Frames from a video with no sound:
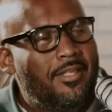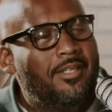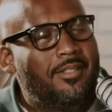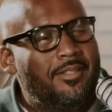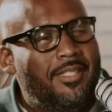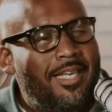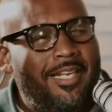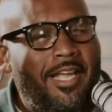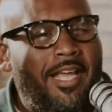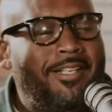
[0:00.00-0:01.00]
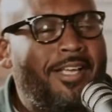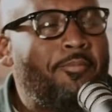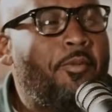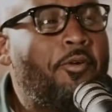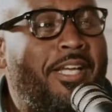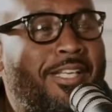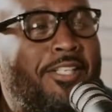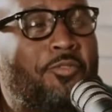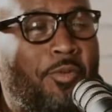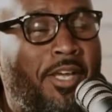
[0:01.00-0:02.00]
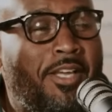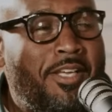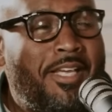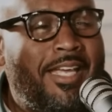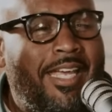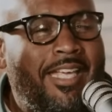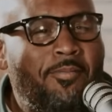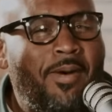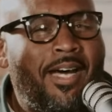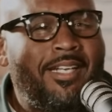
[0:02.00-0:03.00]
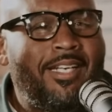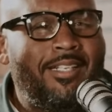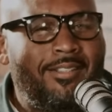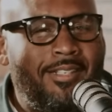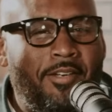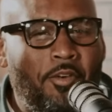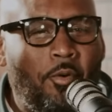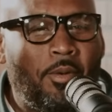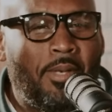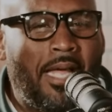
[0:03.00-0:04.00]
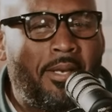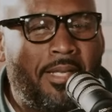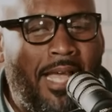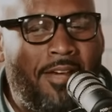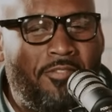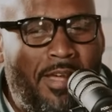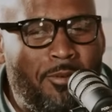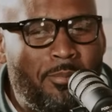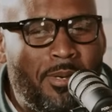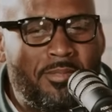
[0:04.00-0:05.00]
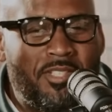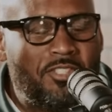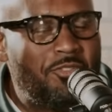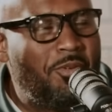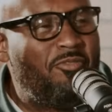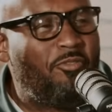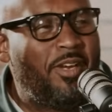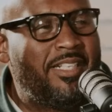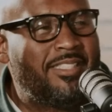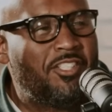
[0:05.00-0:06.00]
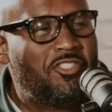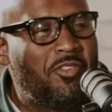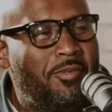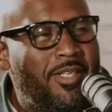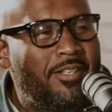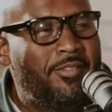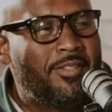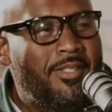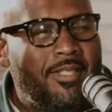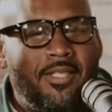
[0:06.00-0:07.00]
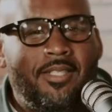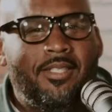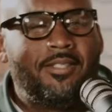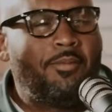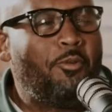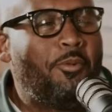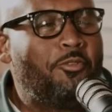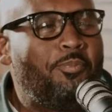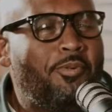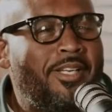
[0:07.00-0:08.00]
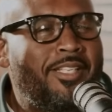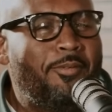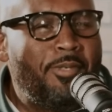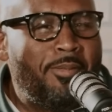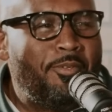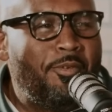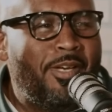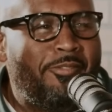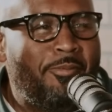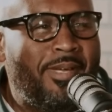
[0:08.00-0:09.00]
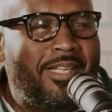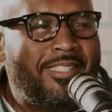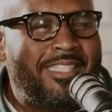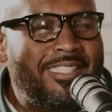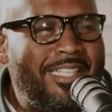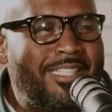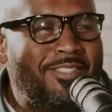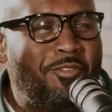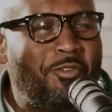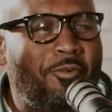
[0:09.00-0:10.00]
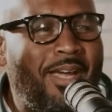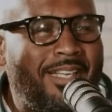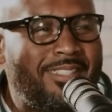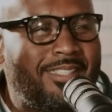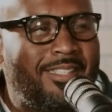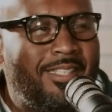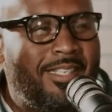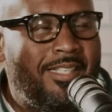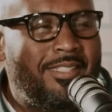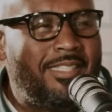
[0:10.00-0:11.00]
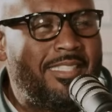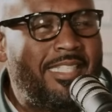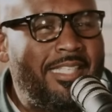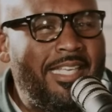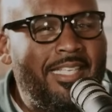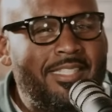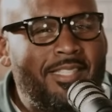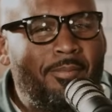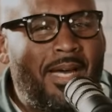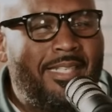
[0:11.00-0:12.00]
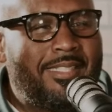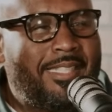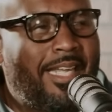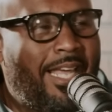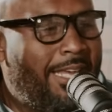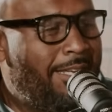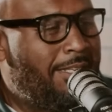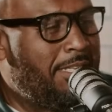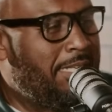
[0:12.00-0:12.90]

Yeah. And guess what? Anybody that know got family members in the street, friends in the street, whatever, some of the most brilliant people you ever met just needed some direction. Just needed somebody to say, hey,